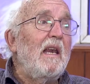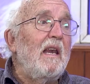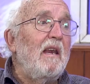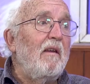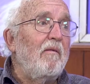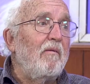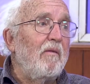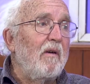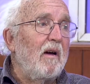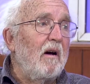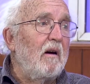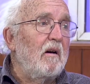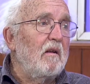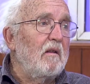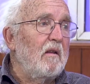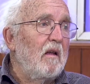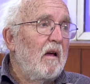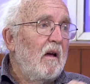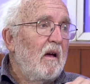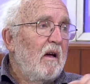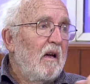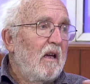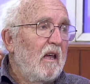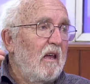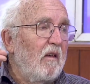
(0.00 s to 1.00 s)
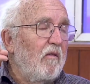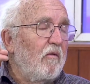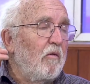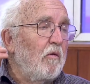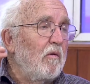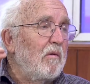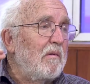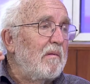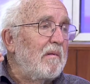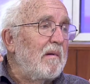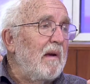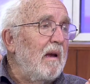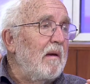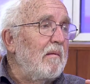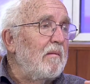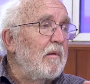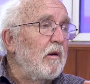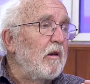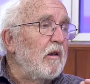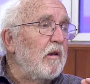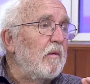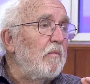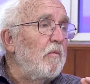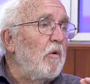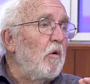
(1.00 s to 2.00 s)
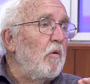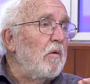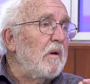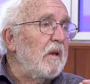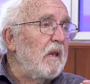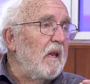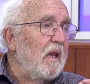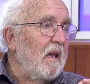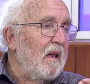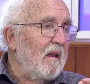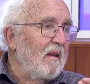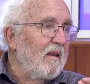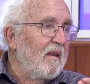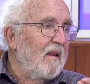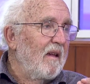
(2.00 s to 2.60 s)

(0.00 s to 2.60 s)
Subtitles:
different if you change a small thing.